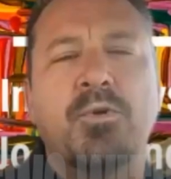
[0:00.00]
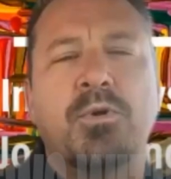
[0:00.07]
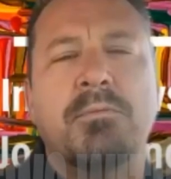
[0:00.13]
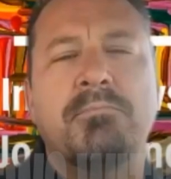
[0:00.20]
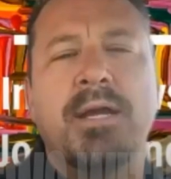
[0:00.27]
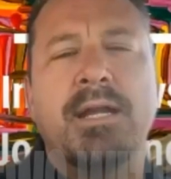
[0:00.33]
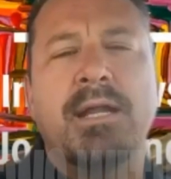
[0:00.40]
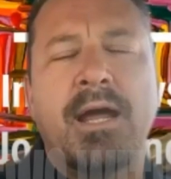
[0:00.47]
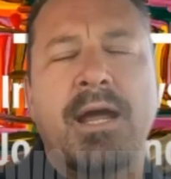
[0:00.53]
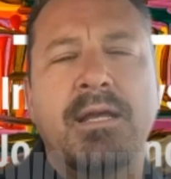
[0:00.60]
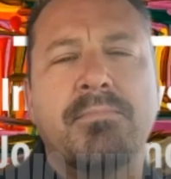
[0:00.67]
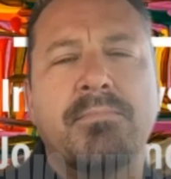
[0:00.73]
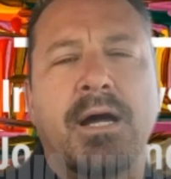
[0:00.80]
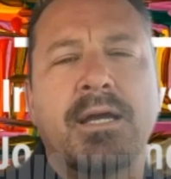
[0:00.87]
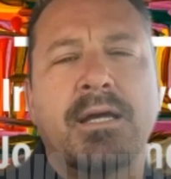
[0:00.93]
you can meet
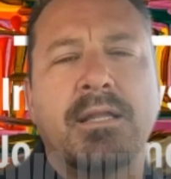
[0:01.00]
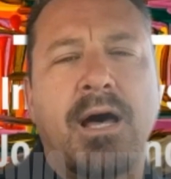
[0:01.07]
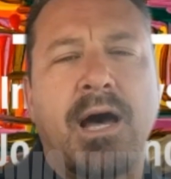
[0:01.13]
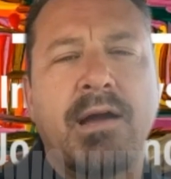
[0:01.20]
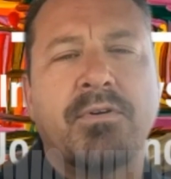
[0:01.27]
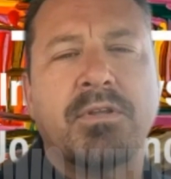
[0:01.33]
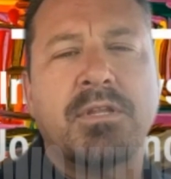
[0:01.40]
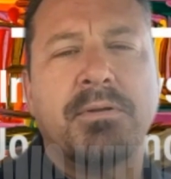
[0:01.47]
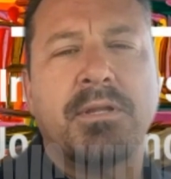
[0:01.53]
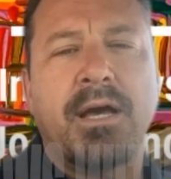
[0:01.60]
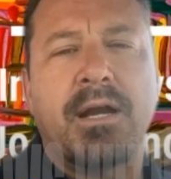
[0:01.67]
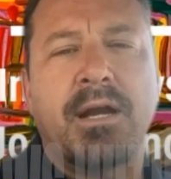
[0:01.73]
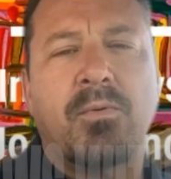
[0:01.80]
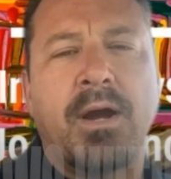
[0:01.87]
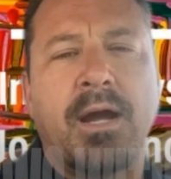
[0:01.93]
anybody alive on the
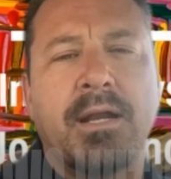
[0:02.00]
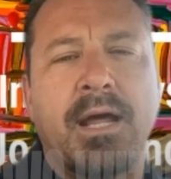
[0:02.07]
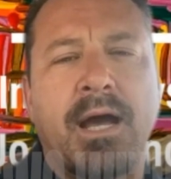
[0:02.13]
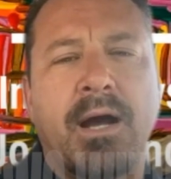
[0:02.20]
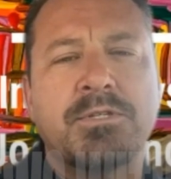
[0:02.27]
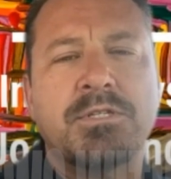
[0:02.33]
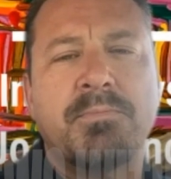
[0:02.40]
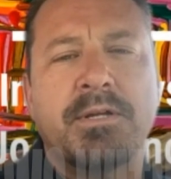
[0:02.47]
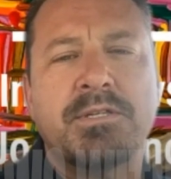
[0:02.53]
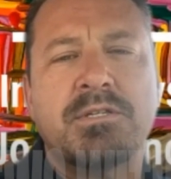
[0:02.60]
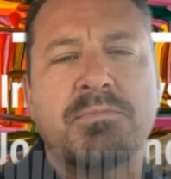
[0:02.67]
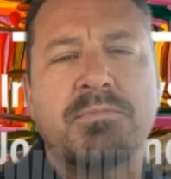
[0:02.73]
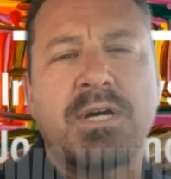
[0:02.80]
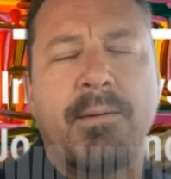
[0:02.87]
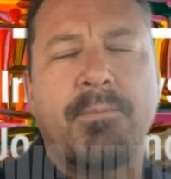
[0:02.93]
planet right now and spend
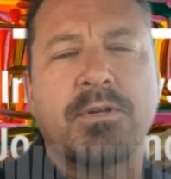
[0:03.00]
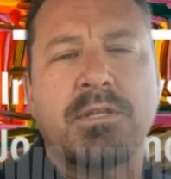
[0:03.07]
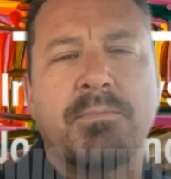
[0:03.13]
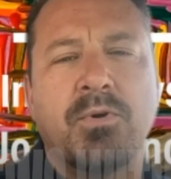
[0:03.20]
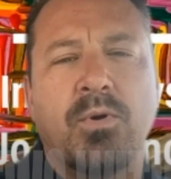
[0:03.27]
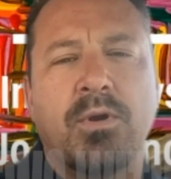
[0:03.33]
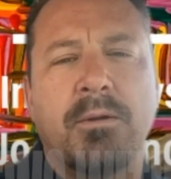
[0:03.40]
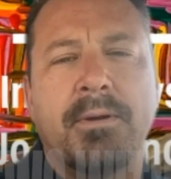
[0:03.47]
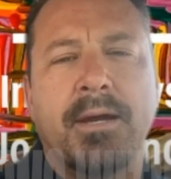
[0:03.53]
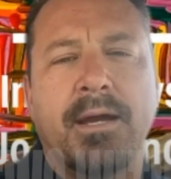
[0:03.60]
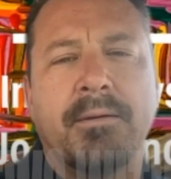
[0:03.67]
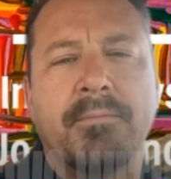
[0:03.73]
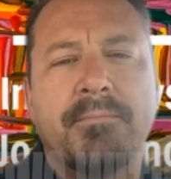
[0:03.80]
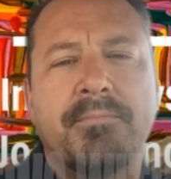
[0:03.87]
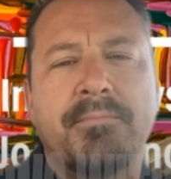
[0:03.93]
some time with them, who would it be?